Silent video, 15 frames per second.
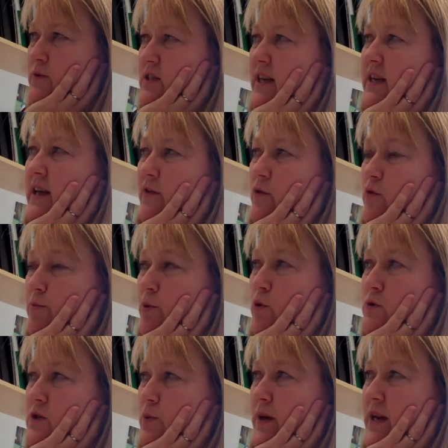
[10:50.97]
So anyhow, the
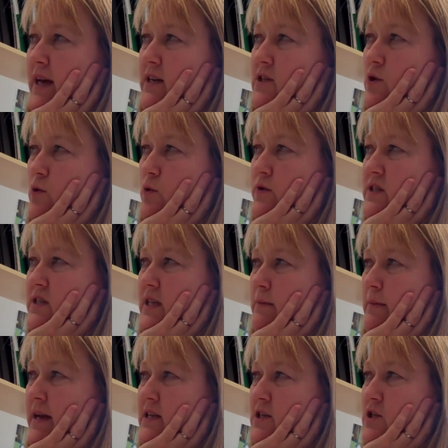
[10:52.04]
reports went out to all the centre
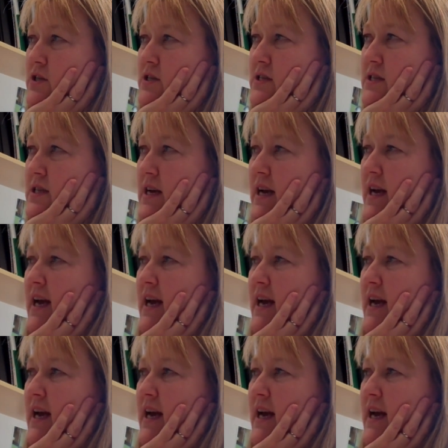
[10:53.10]
managers